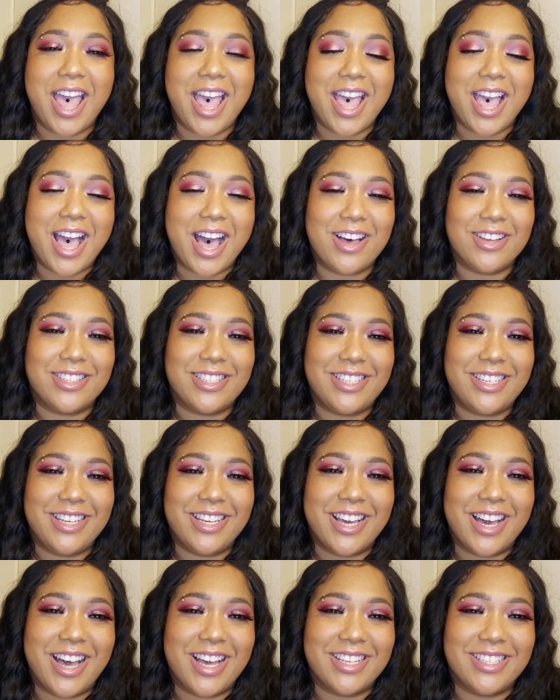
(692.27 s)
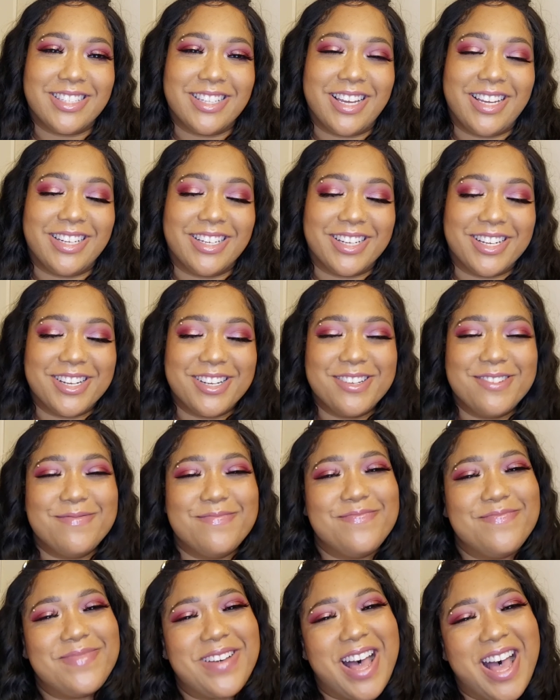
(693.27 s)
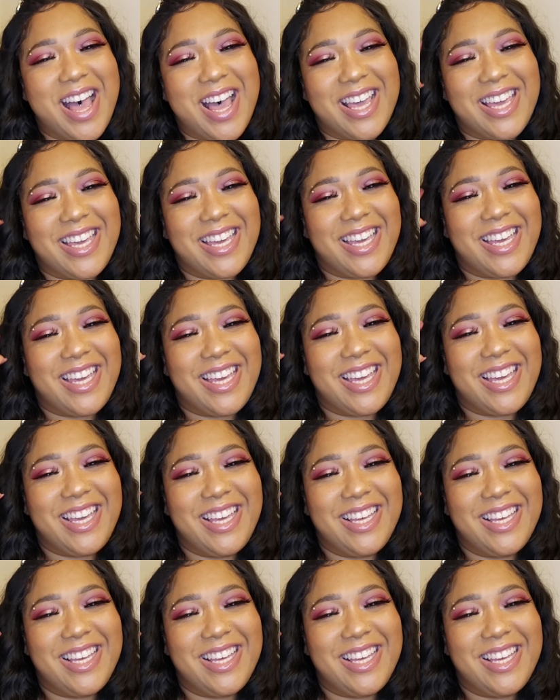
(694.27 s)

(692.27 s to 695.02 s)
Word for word: And I'll see you guys later. Bye.